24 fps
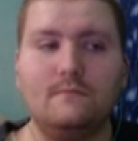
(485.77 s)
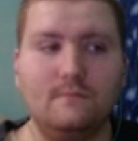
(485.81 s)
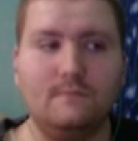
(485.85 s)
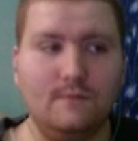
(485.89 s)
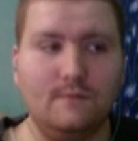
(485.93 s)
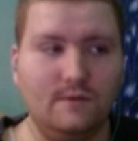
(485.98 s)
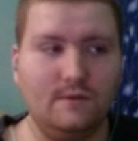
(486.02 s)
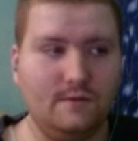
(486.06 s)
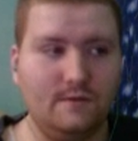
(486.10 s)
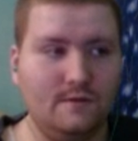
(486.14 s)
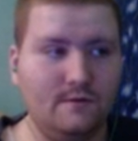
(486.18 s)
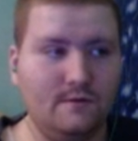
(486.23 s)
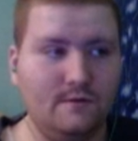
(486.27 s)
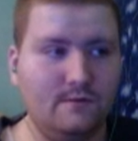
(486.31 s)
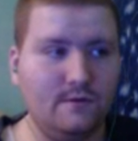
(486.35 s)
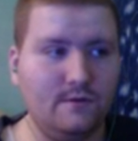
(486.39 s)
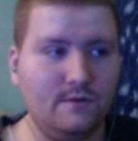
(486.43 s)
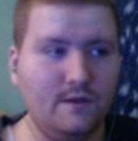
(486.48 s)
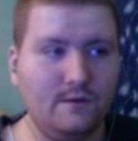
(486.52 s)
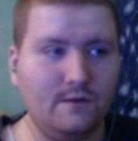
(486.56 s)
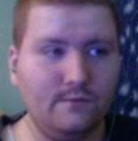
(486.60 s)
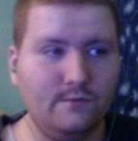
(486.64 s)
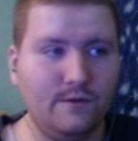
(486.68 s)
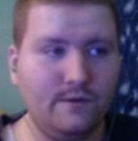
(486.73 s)
No,
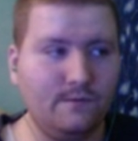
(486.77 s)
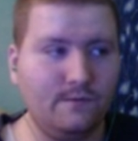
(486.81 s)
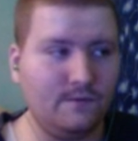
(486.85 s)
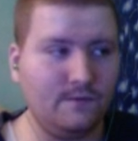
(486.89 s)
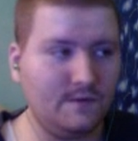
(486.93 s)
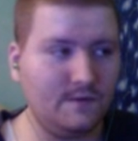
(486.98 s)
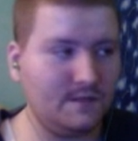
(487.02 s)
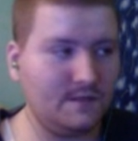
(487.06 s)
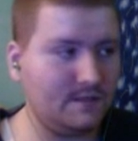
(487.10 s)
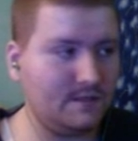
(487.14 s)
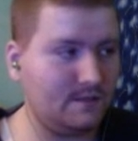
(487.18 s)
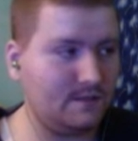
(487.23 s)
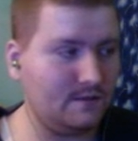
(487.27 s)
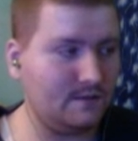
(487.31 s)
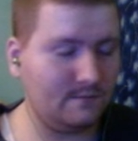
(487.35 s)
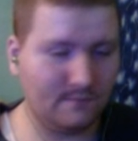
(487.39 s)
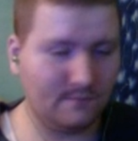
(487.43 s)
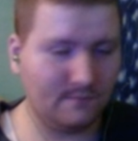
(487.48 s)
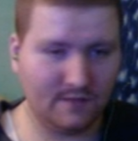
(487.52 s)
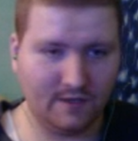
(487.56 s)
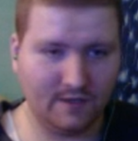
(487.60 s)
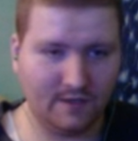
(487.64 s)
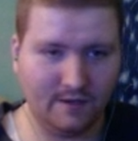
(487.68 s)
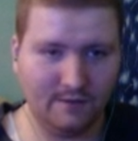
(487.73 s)
gotta wait for this to
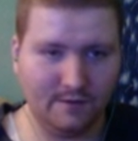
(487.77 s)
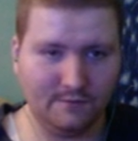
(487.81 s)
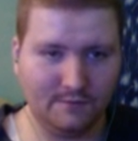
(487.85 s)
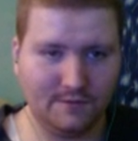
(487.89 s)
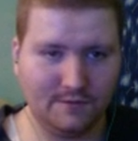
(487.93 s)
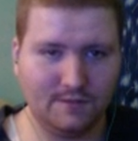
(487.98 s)
count.